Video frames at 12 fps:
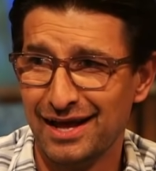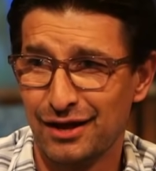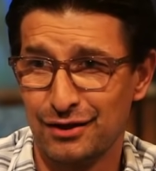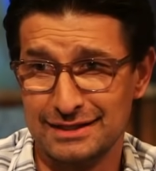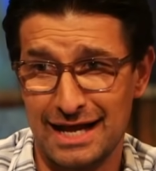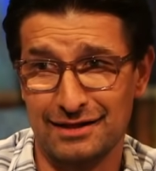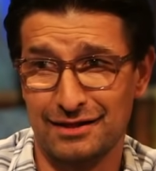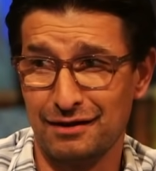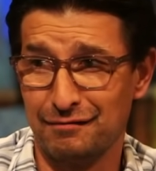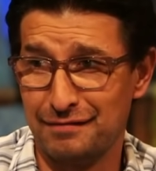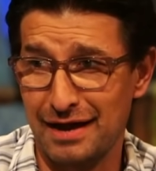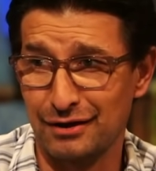because Anthony
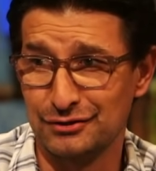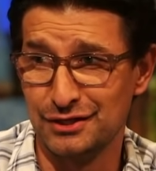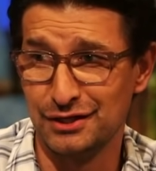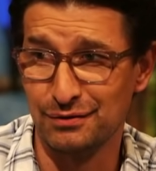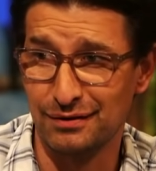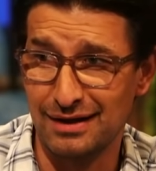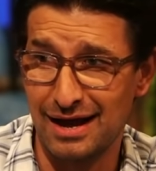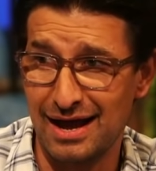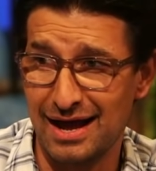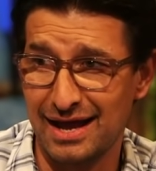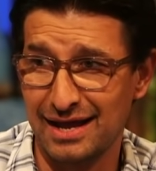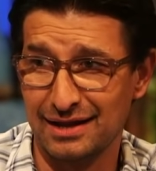Fauci, your
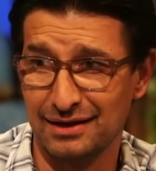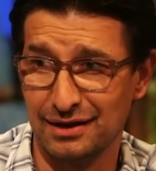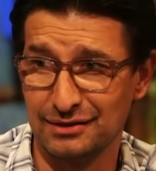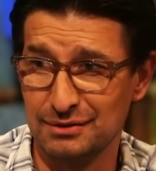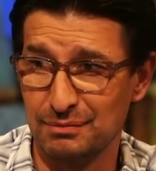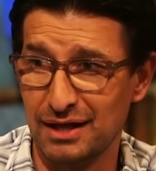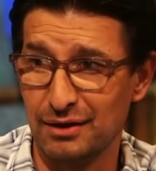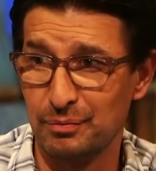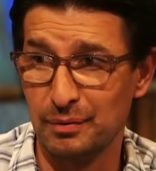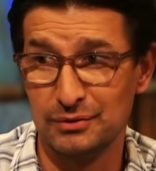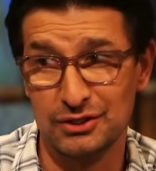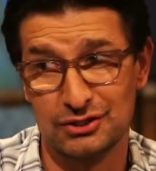guy, and some of the other
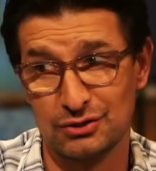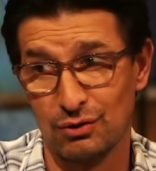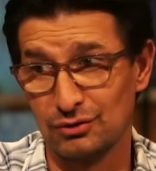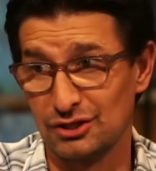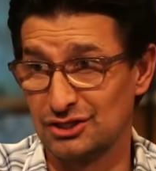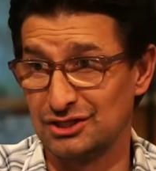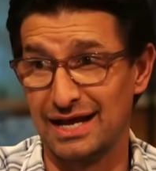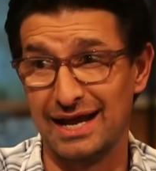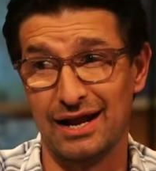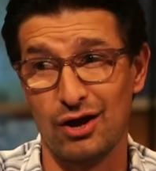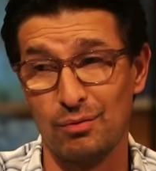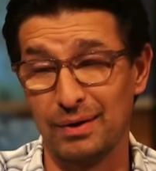people just told us stay
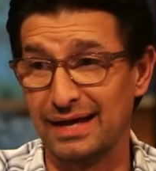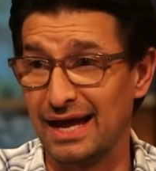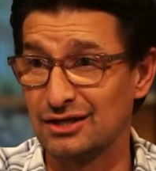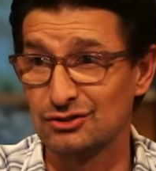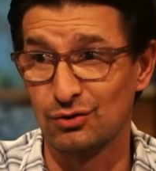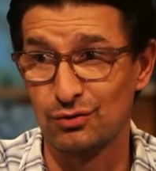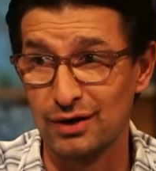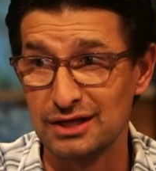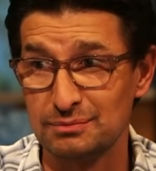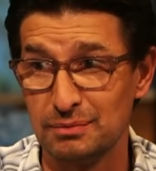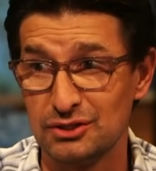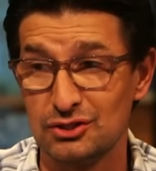at home and cancel Christmas.